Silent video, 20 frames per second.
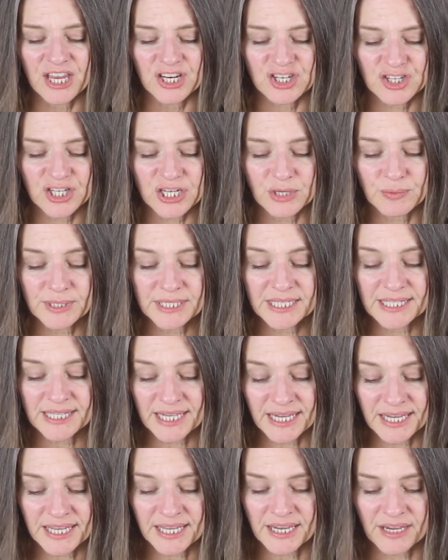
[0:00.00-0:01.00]
she was
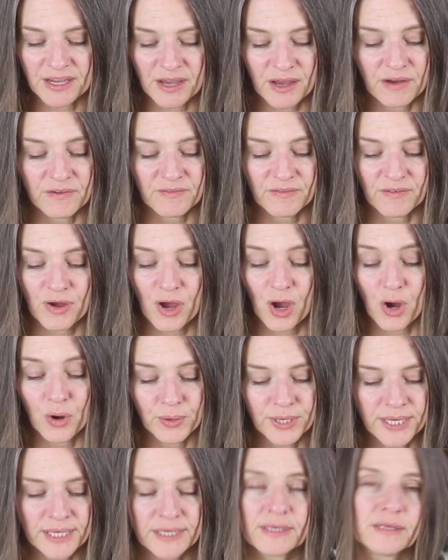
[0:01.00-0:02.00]
thinking of
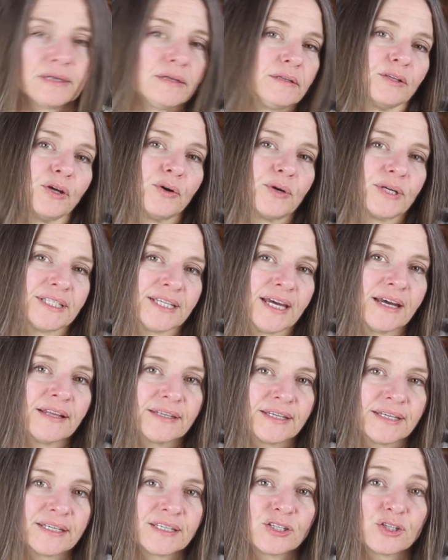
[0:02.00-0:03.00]
Joji
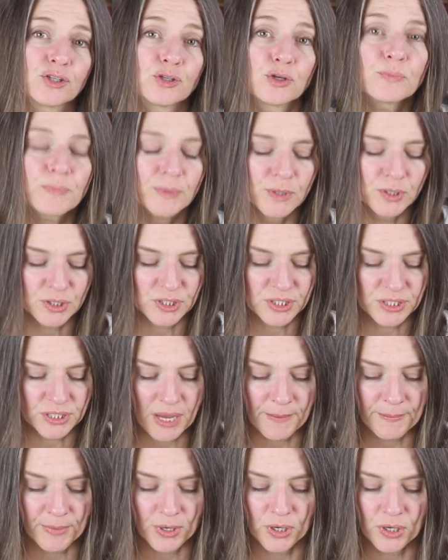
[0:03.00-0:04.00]
Locatelli's super
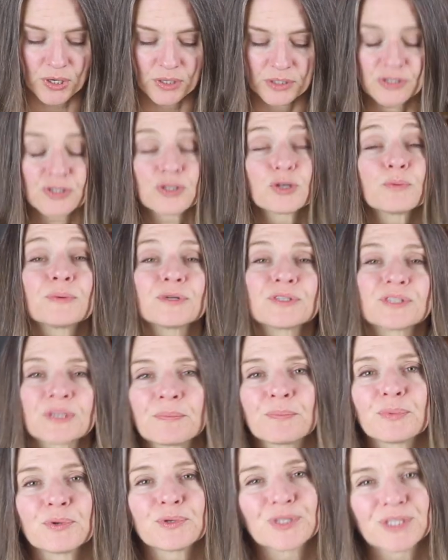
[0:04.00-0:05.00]
summer, super
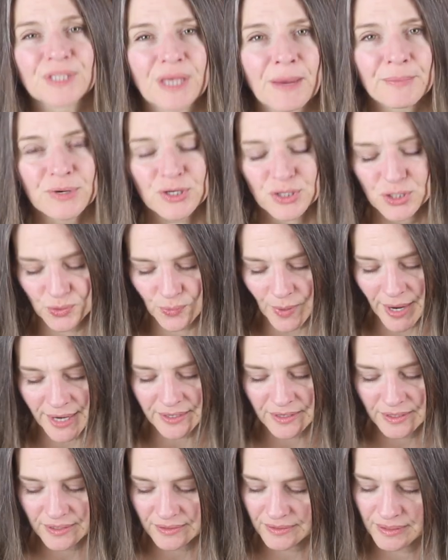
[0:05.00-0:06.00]
simple summer
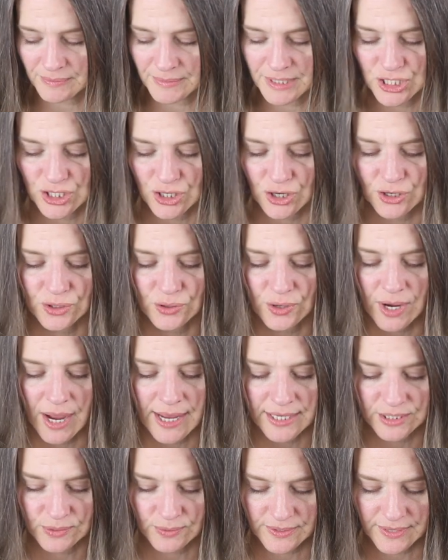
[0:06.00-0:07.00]
sweater. Let me show you
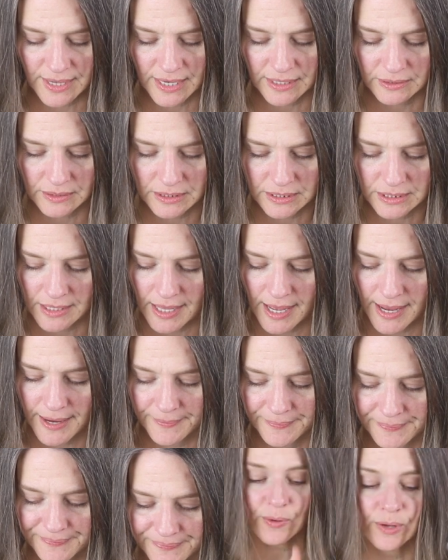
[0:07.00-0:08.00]
guys what that looks
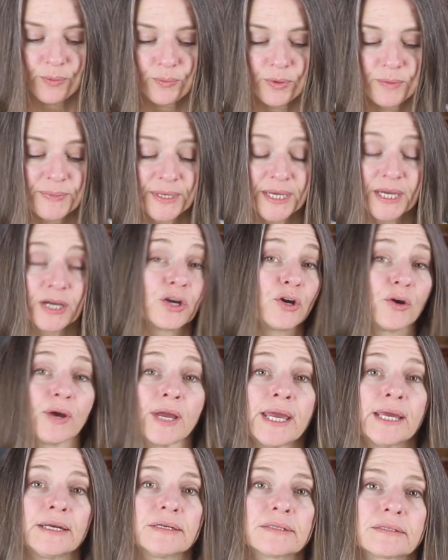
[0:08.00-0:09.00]
like. It would be a
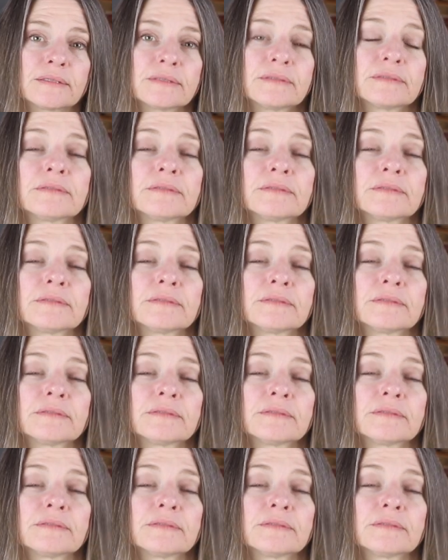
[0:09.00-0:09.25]
great